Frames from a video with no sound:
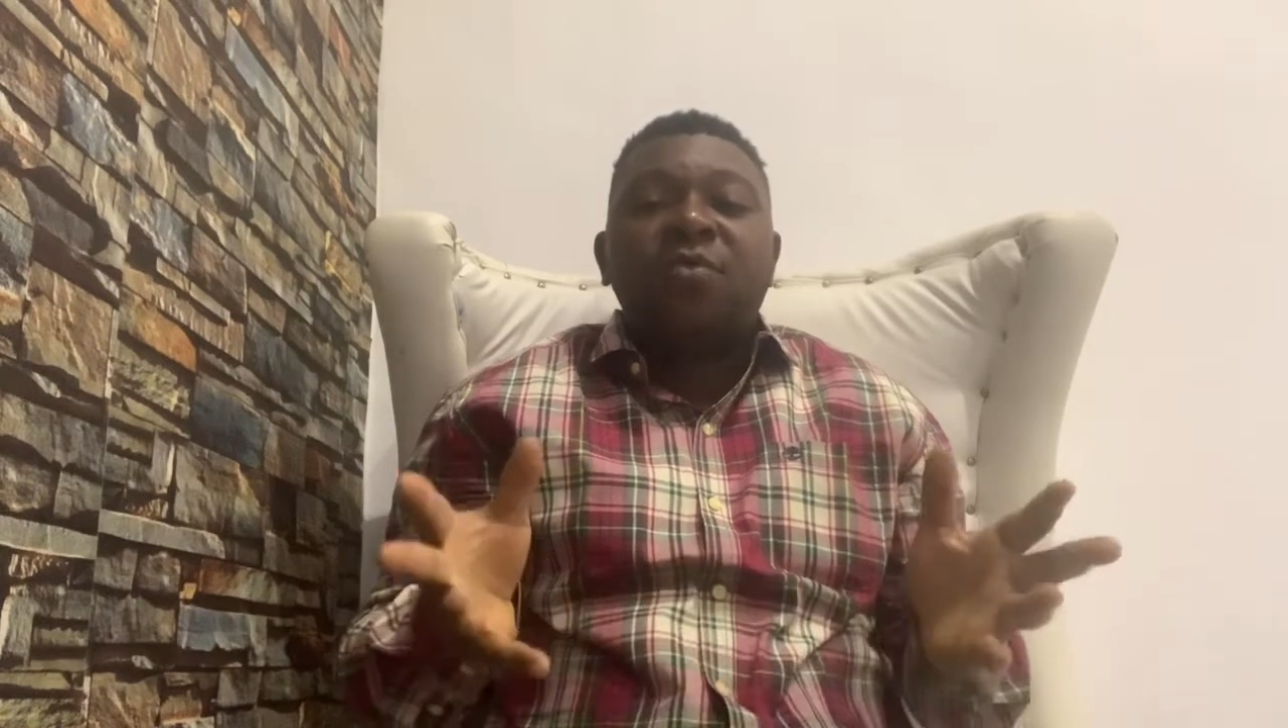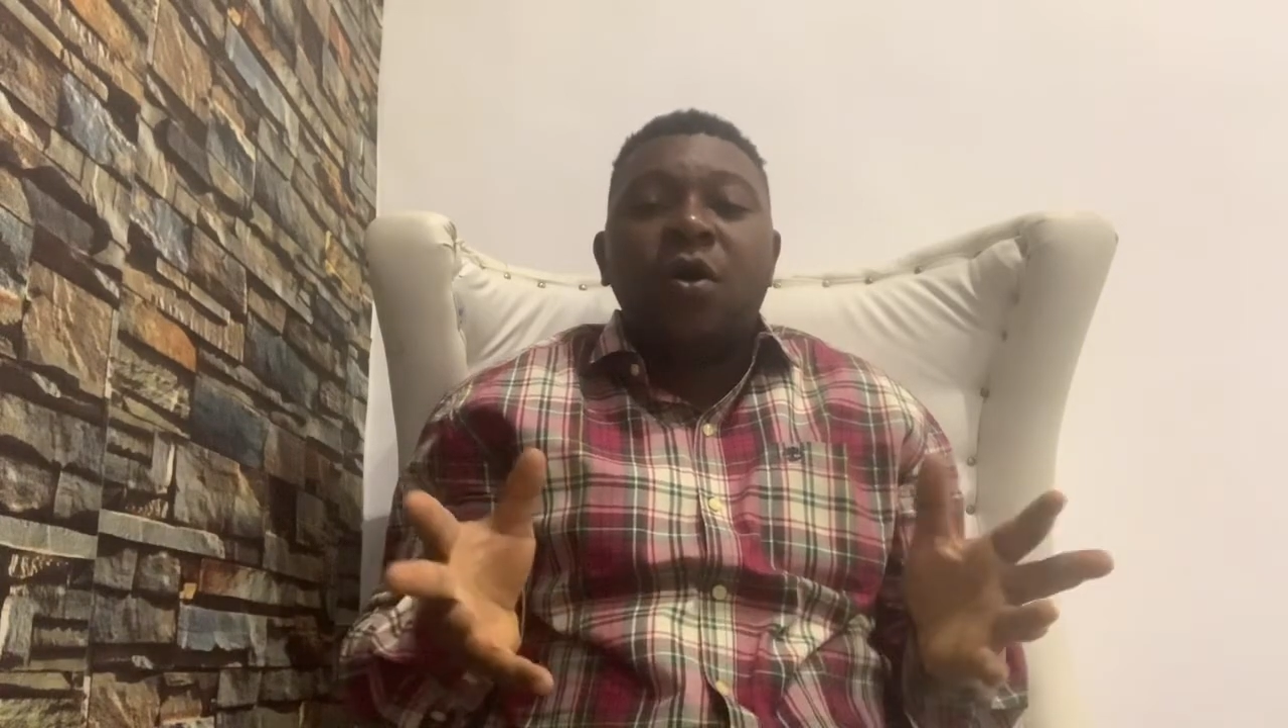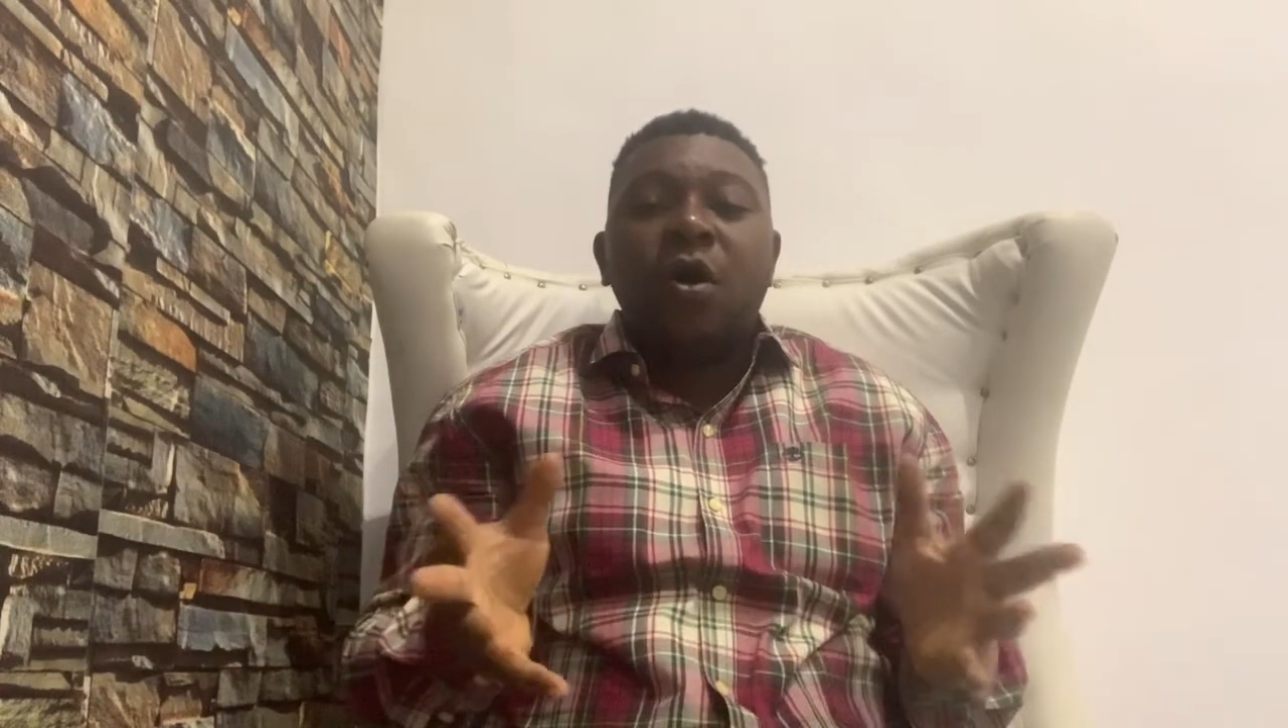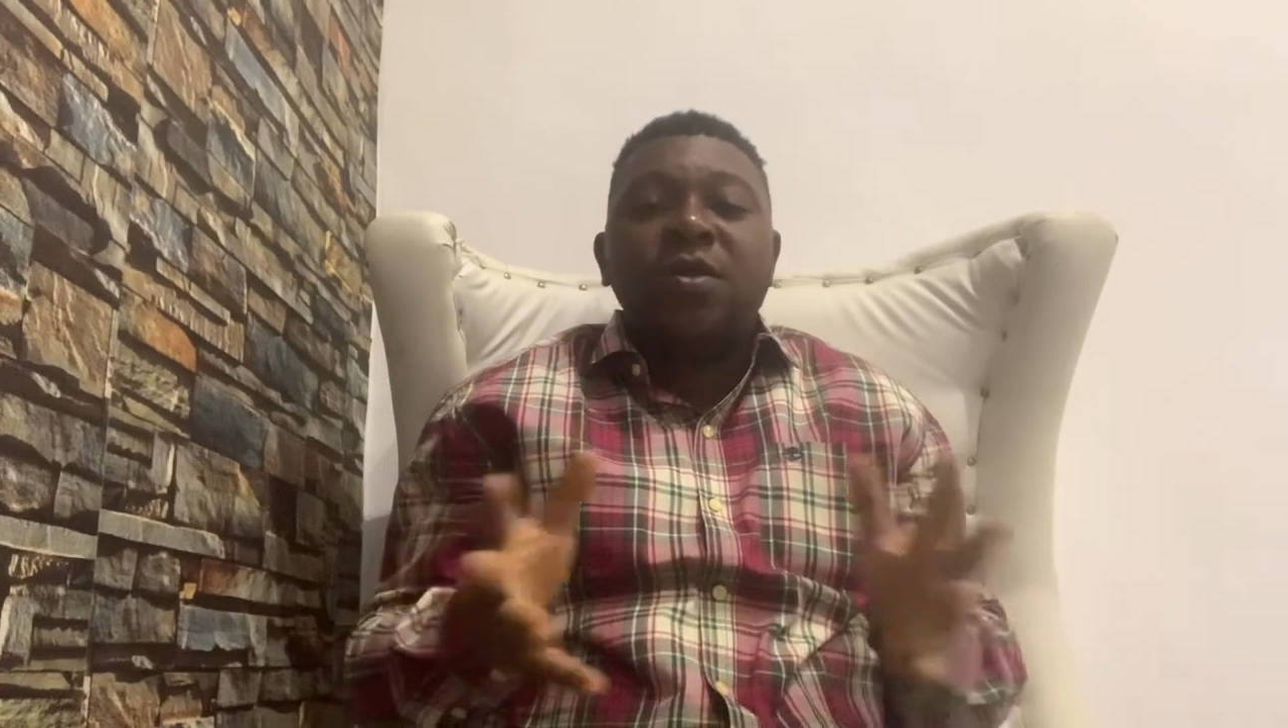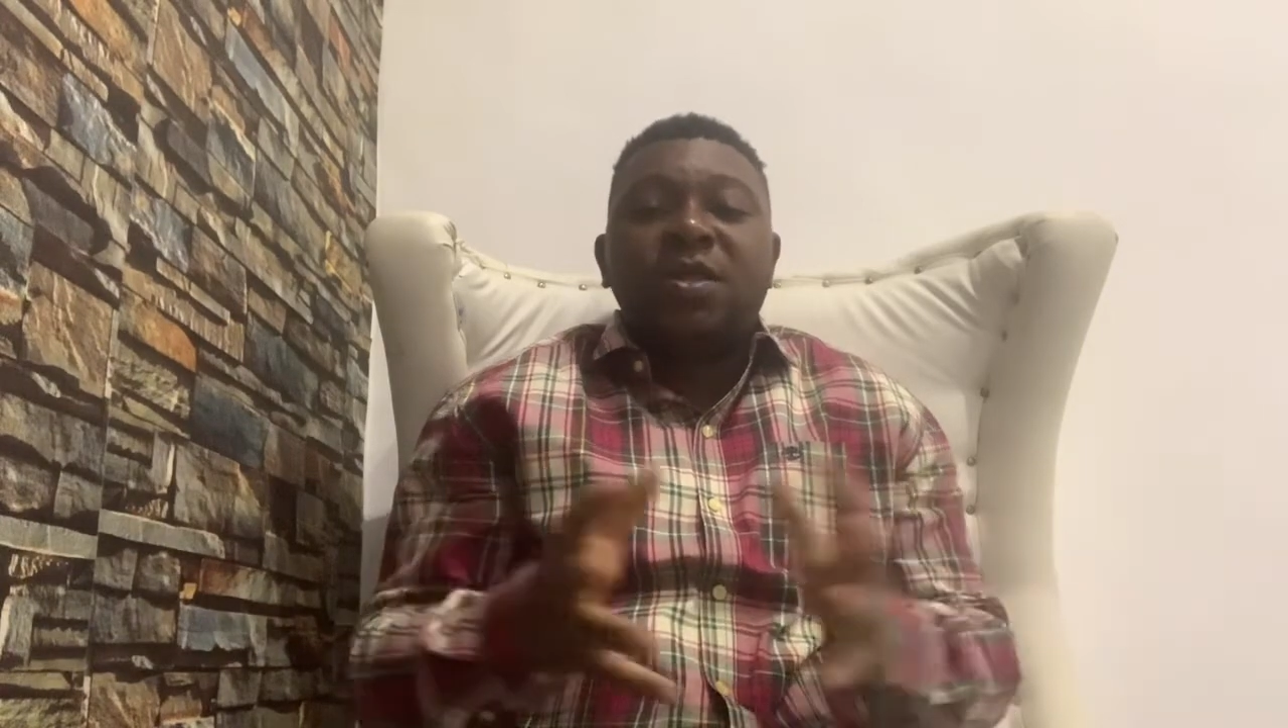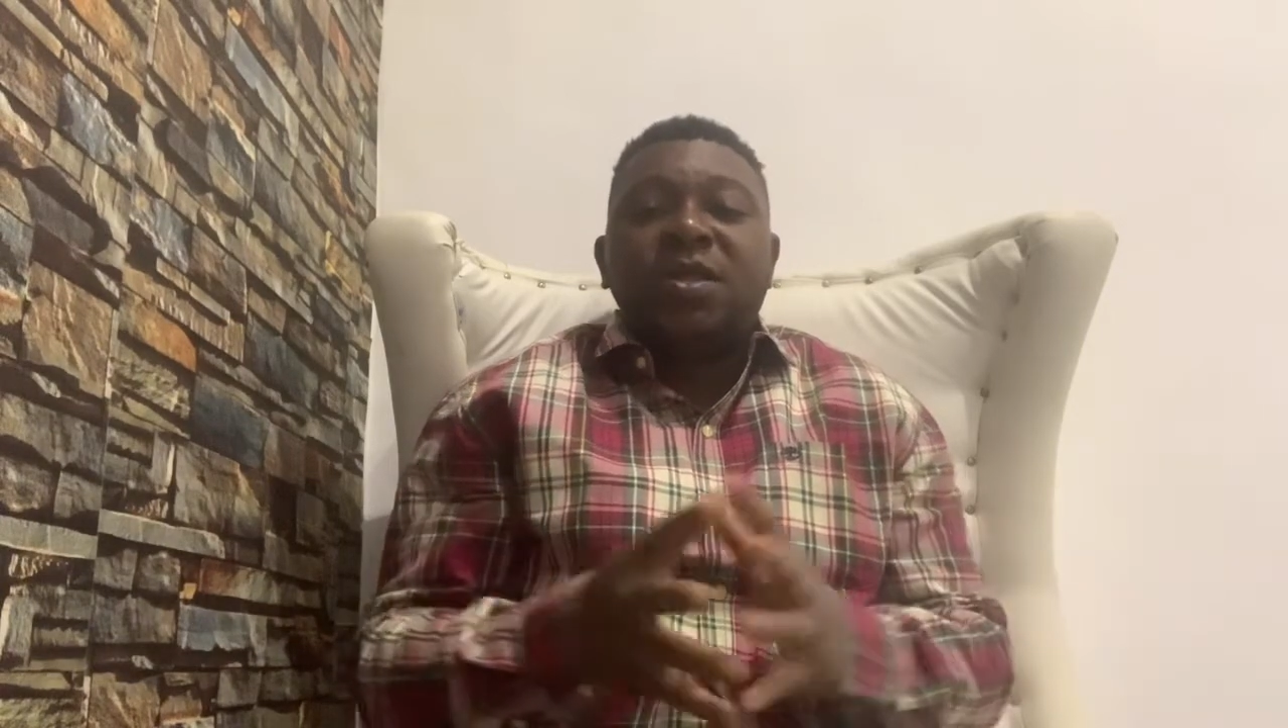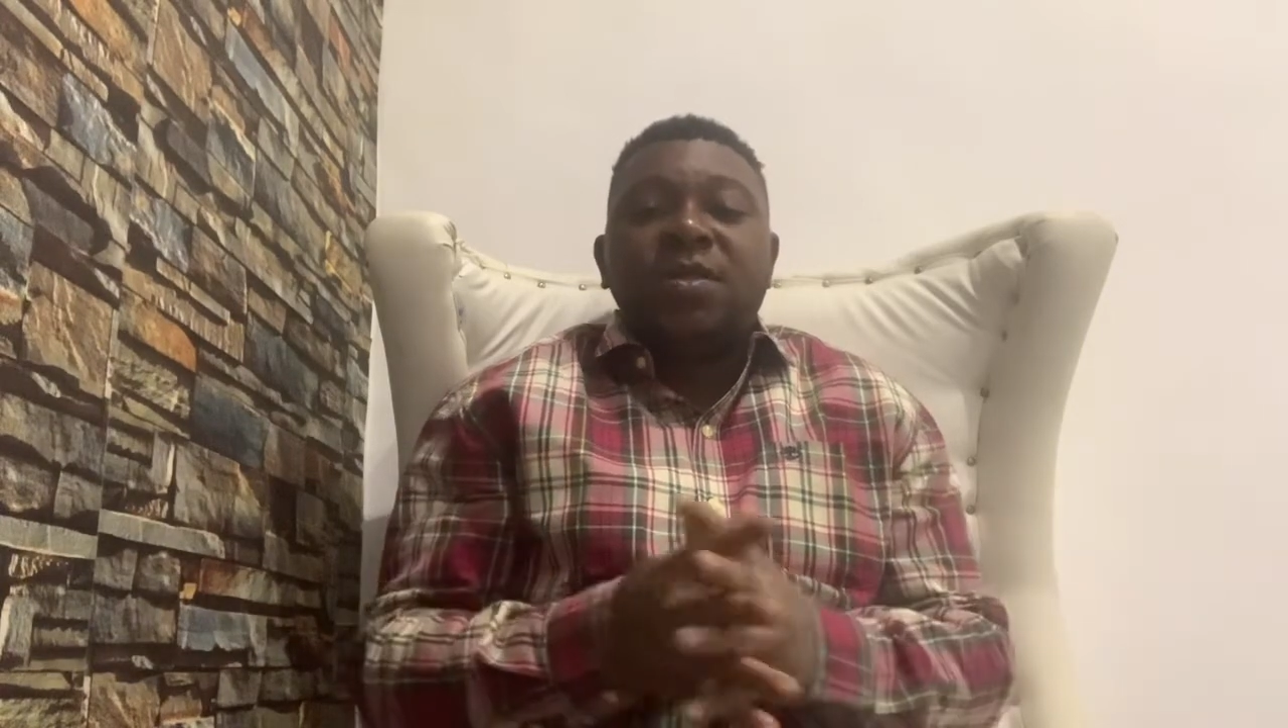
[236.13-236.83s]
caused the